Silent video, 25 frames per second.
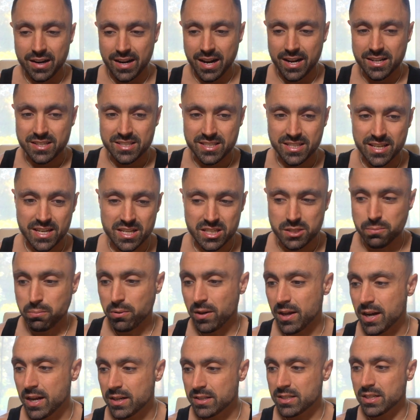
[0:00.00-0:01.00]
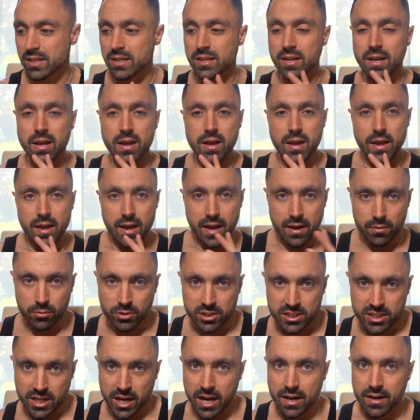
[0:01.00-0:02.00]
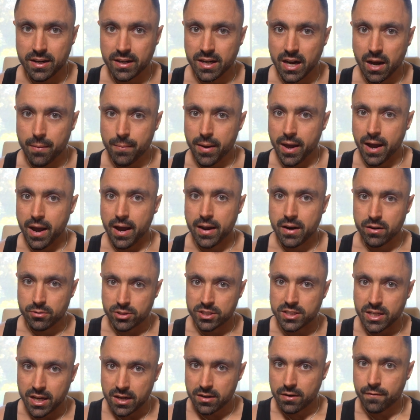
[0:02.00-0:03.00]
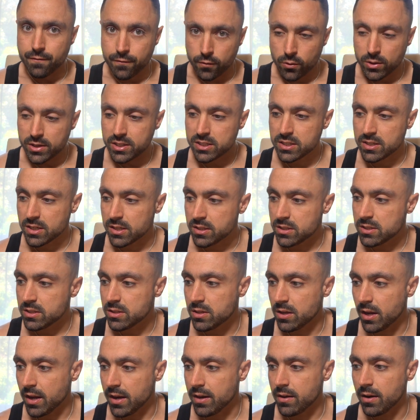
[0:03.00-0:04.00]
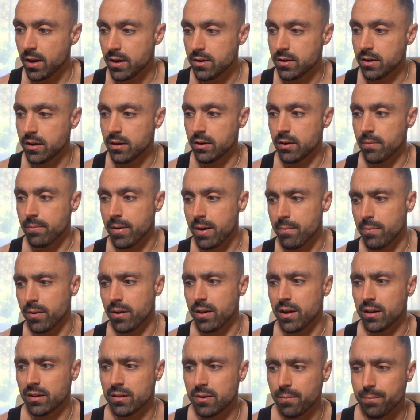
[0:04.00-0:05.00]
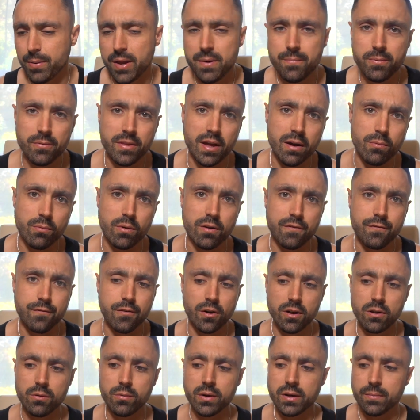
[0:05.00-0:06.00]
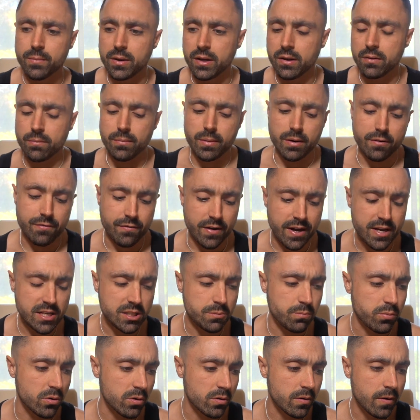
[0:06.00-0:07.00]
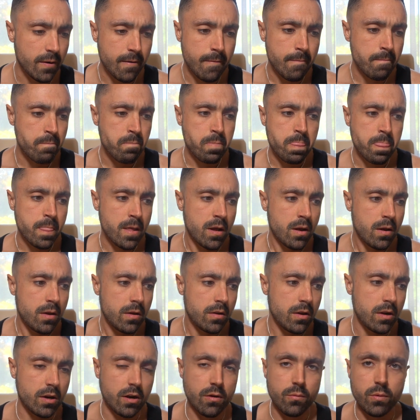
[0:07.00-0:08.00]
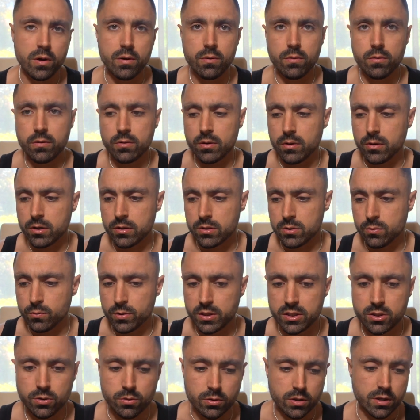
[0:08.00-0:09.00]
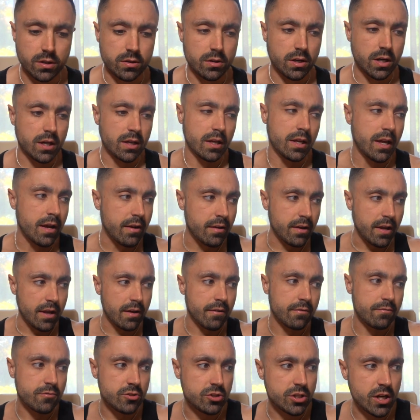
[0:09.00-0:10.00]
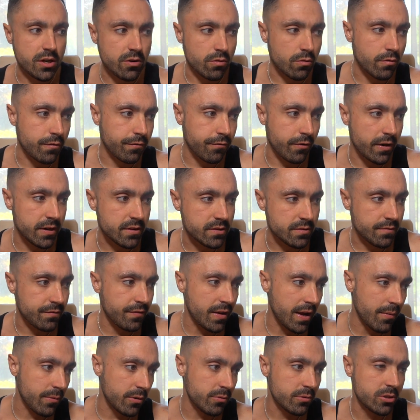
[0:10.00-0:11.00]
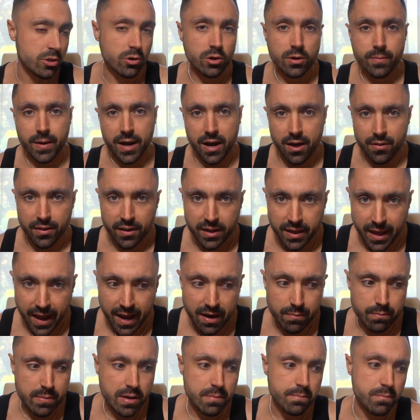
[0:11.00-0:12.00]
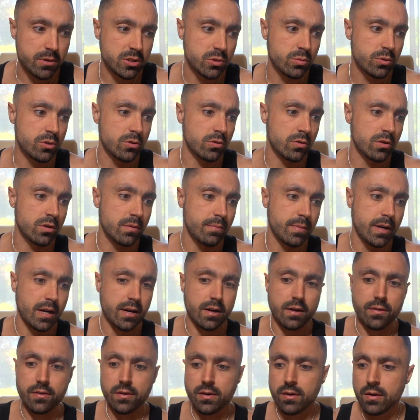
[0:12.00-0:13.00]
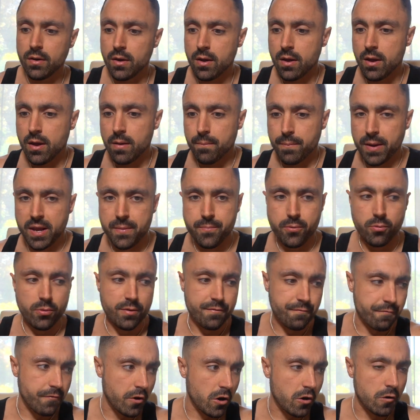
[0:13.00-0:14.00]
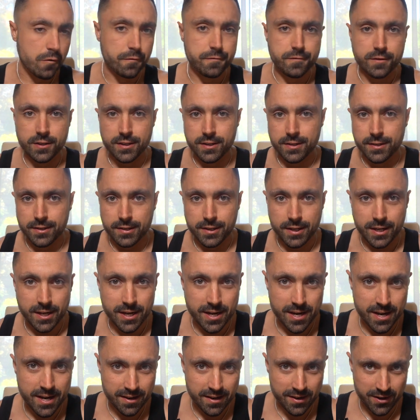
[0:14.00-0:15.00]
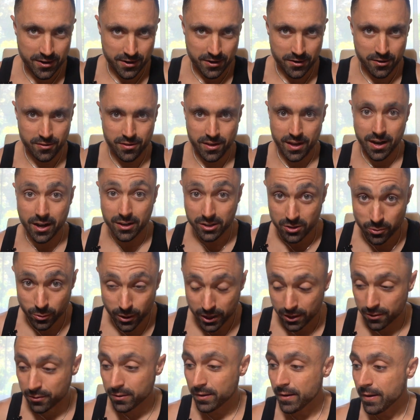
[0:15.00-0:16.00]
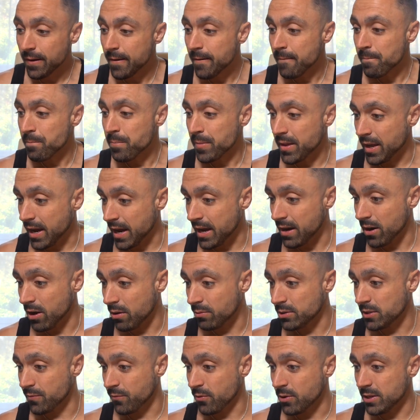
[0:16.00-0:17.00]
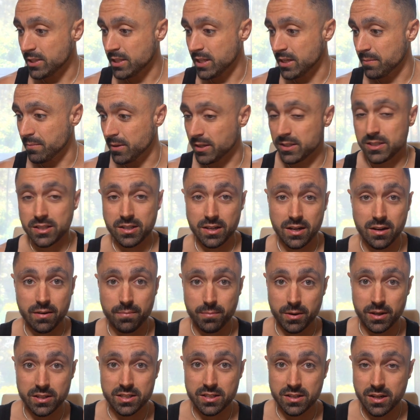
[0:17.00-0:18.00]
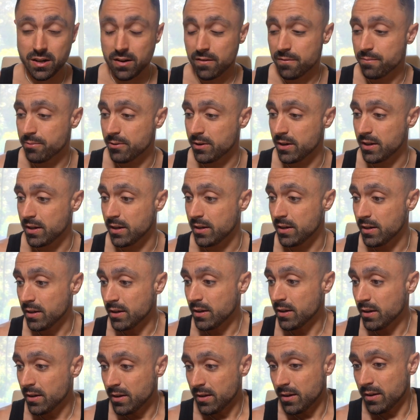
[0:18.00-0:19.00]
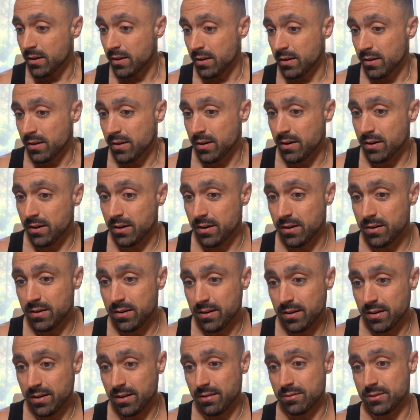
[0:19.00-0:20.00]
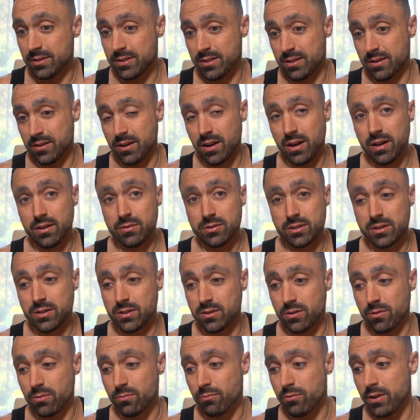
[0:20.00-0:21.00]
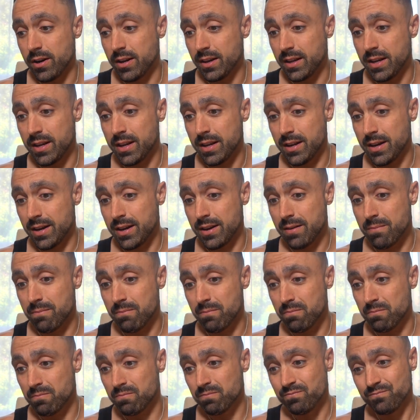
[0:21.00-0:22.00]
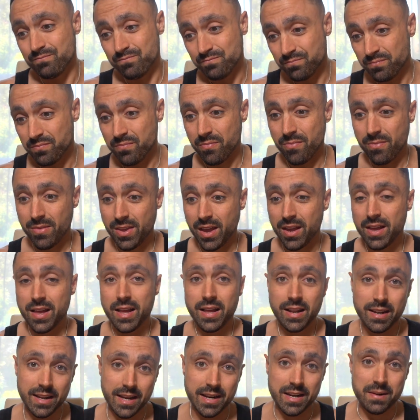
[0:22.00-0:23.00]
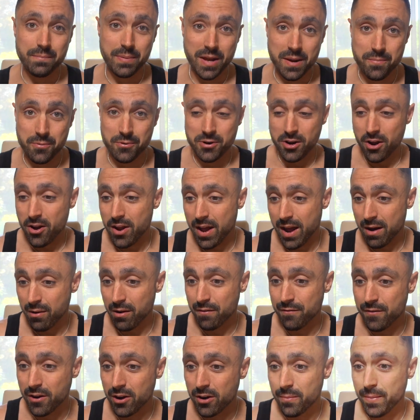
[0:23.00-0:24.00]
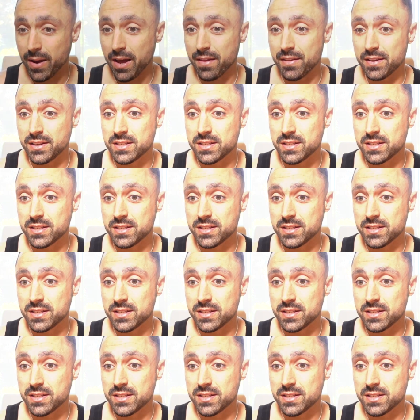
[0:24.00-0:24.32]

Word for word: I'd had seeds planted. It was starting to come out, and I was starting to voice this. And and you got to remember, like the people that were following me on my Facebook, you know, we're we're talking like yeah, yeah, general friends and family. We're talking about other gang members. We're talking about other people involved in, you know, the underworld. And I was voicing my stuff, my stuff pretty you know, I was I was really um, letting people know how I felt about